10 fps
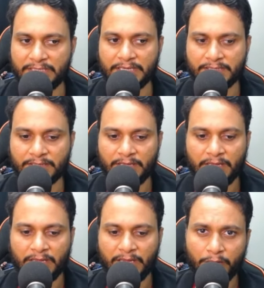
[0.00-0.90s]
Yes.
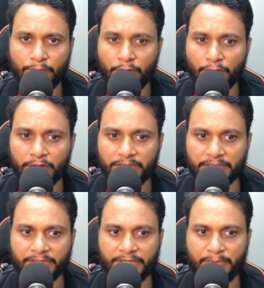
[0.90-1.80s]
Now for all the
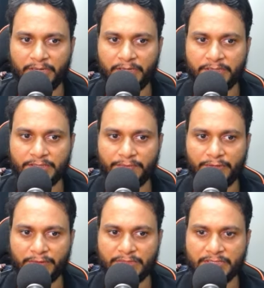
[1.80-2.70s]
other remainders, the
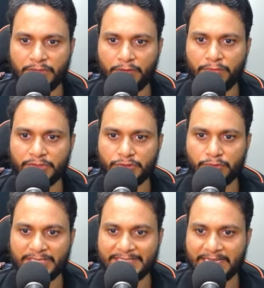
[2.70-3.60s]
frequency of 1
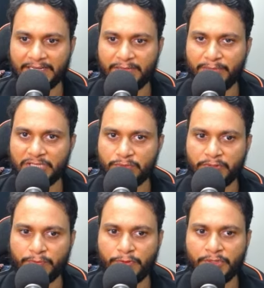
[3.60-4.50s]
should exactly match
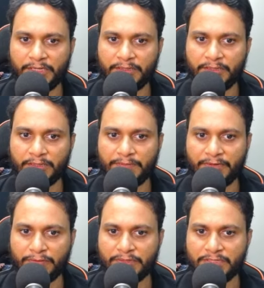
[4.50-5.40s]
with 4 and the
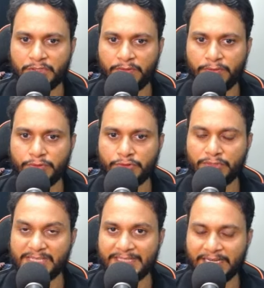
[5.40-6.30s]
frequency of 2
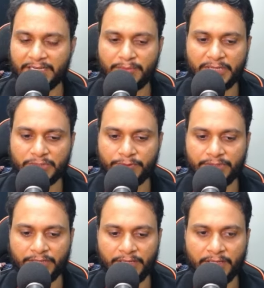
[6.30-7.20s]
should exactly match
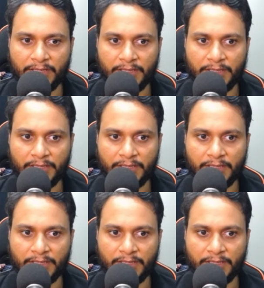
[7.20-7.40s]
with 3.